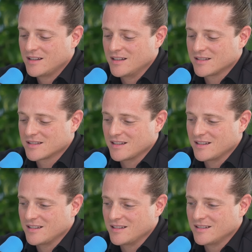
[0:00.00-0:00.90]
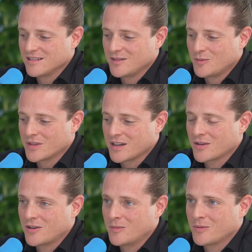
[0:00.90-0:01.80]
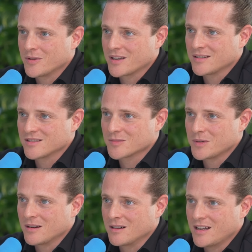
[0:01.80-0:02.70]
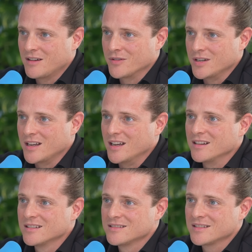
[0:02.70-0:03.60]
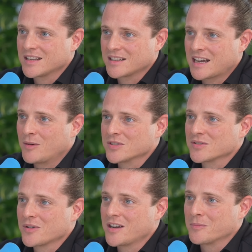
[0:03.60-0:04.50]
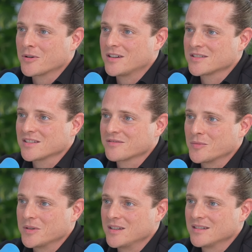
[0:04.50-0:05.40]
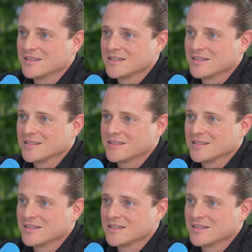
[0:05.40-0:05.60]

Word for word: that said "Without hope, without despair, every day." And like that was the writing process for me.